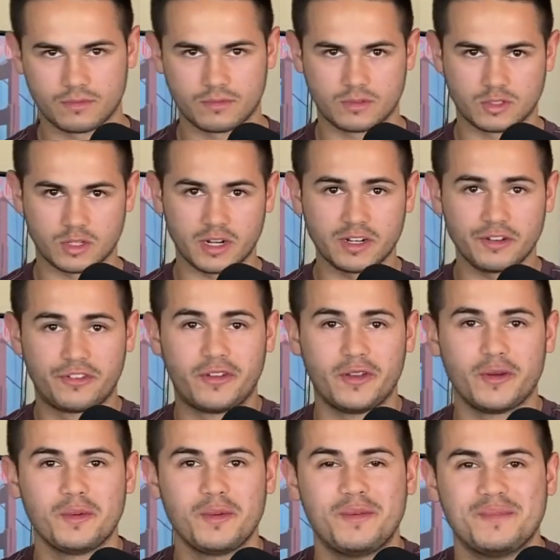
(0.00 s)
tried to
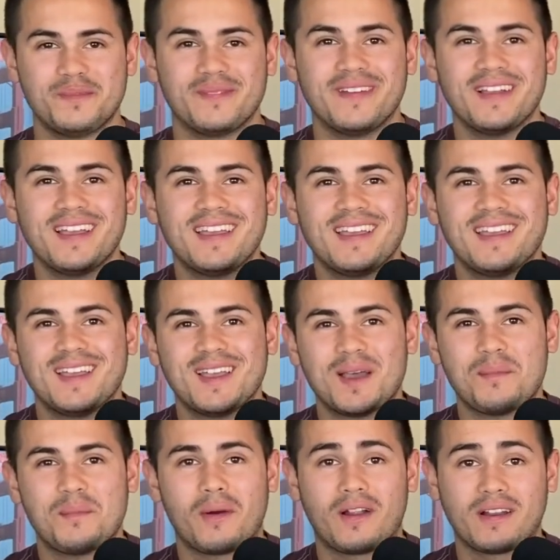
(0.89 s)
film
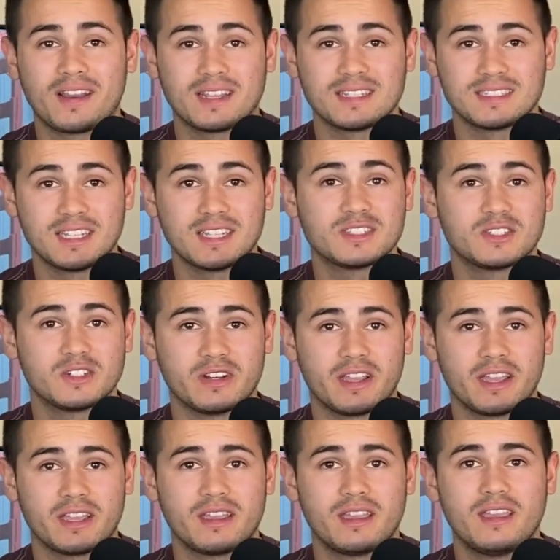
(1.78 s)
a podcast
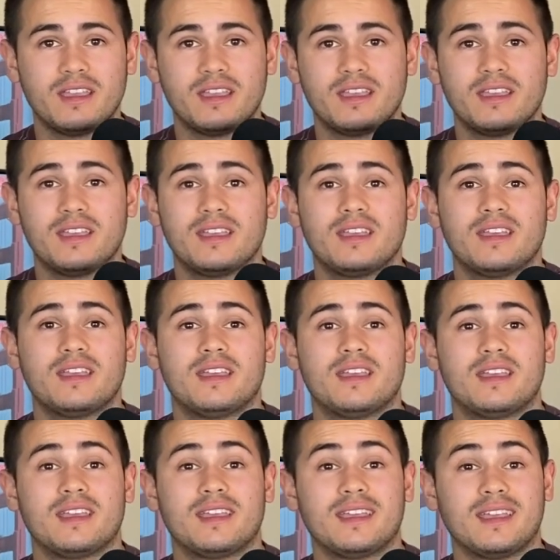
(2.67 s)
yesterday,
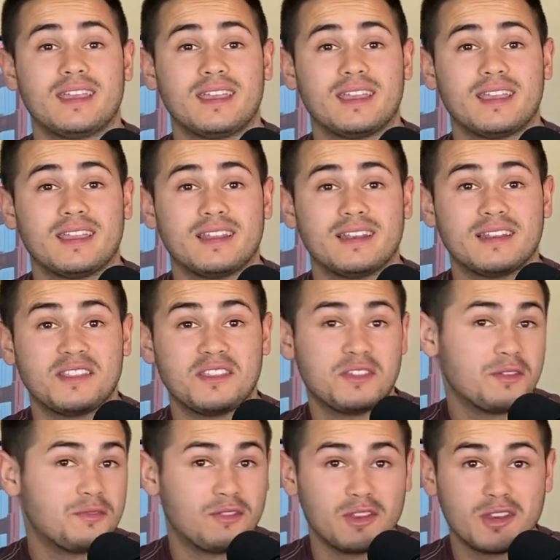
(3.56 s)
and
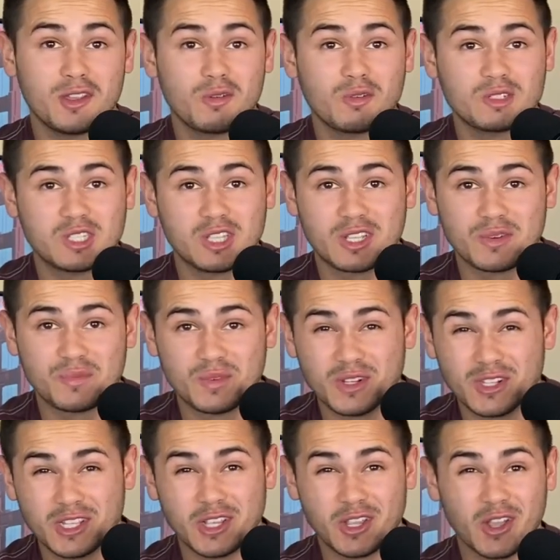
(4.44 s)
the video was looking
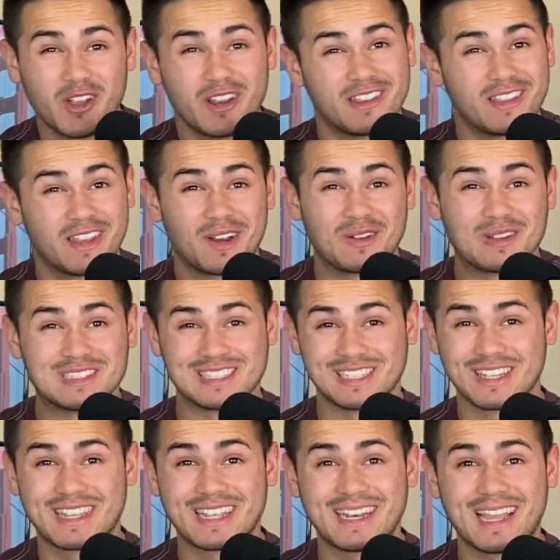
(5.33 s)
really good. And then I was
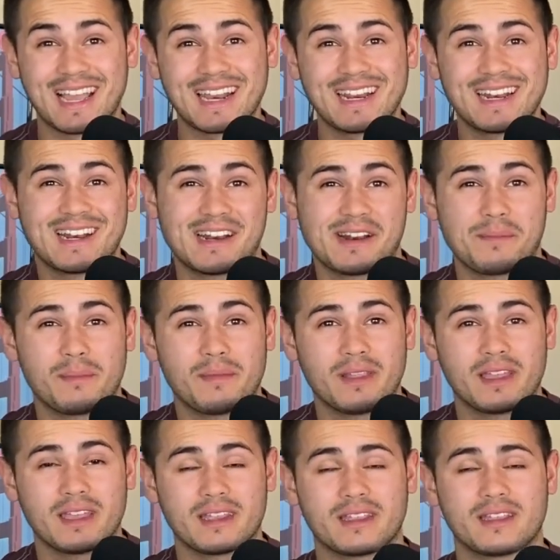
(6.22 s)
looking at it, and I'm
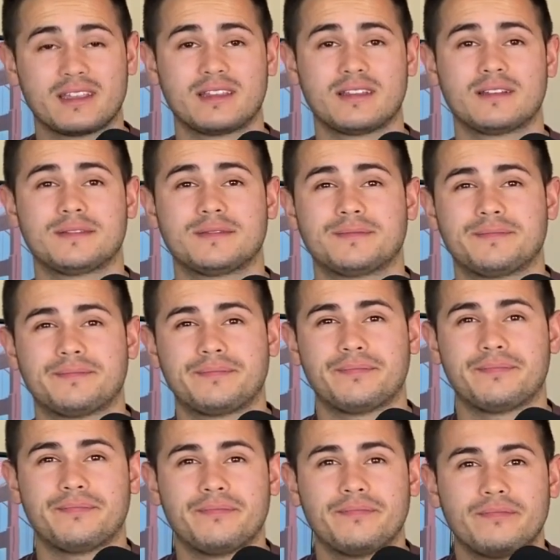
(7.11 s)
like,
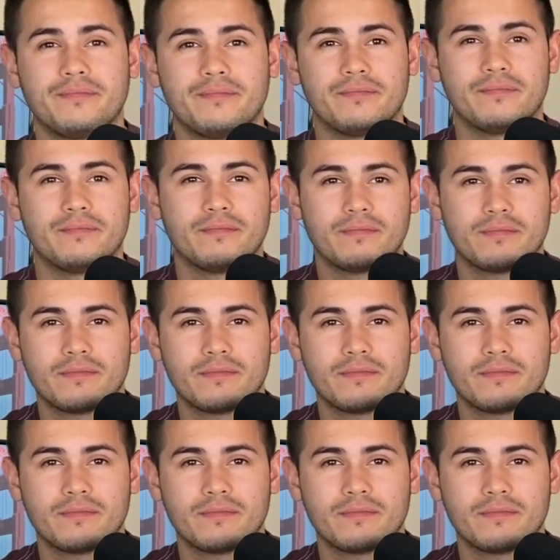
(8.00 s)
phone